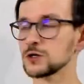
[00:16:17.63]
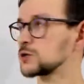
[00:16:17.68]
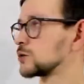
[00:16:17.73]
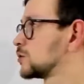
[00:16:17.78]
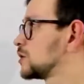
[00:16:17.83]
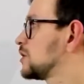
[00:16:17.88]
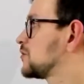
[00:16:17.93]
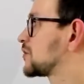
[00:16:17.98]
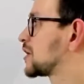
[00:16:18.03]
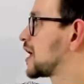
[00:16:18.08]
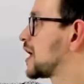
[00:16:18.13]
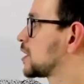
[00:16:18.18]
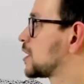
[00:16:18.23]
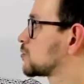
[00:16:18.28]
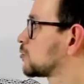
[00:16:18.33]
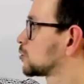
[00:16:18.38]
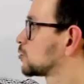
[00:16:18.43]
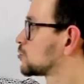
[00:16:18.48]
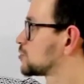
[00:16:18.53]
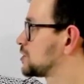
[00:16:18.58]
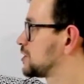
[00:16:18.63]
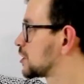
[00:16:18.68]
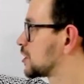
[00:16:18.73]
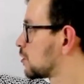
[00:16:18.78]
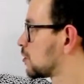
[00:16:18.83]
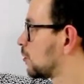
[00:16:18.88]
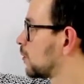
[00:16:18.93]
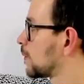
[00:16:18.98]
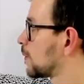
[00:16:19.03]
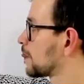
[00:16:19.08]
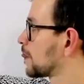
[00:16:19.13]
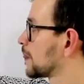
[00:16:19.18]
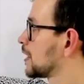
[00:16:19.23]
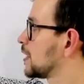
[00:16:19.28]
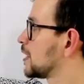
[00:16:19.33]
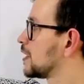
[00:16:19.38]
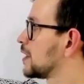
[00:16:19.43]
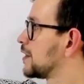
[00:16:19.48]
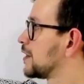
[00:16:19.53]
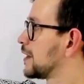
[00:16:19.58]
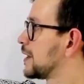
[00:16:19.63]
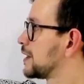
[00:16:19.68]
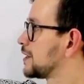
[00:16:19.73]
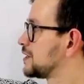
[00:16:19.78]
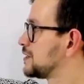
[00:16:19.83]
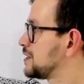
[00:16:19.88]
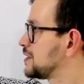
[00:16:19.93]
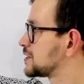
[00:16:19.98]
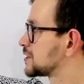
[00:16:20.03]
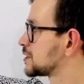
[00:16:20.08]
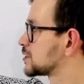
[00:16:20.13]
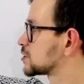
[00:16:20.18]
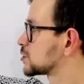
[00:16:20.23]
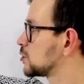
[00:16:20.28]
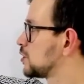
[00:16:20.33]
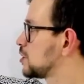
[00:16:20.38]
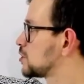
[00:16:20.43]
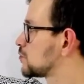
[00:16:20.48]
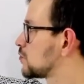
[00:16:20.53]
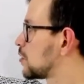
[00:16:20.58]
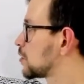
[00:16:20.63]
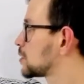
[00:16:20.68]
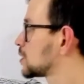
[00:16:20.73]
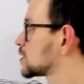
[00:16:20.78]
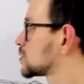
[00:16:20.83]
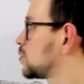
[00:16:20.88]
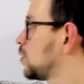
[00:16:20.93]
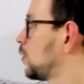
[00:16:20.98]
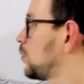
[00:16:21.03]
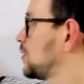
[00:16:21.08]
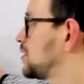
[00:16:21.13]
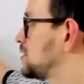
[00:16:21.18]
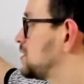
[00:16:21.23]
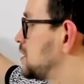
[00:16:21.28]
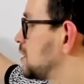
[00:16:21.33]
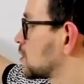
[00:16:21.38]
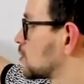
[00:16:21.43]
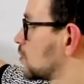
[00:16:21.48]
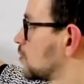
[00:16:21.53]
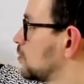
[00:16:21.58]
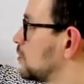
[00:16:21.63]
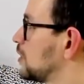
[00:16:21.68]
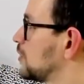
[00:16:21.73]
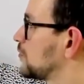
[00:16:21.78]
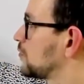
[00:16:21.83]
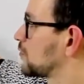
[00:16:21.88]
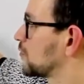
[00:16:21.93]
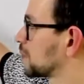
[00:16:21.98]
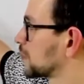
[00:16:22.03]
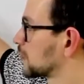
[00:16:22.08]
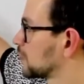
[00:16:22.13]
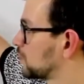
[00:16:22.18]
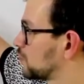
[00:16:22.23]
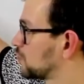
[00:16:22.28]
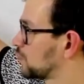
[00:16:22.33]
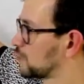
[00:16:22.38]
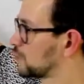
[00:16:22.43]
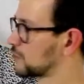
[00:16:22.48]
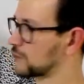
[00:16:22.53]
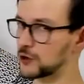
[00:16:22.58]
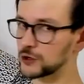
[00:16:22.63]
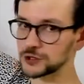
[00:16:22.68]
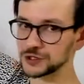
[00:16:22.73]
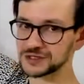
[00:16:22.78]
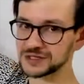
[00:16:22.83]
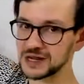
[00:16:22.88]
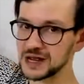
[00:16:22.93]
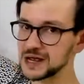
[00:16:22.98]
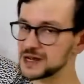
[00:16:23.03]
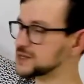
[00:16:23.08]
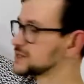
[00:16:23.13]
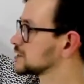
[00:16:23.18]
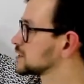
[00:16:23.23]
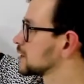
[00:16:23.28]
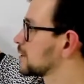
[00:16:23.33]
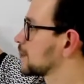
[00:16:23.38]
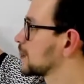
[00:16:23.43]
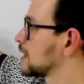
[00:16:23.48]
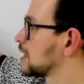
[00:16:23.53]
So if k equal to 0, then distance to each vertex will be 0 if for vertex s,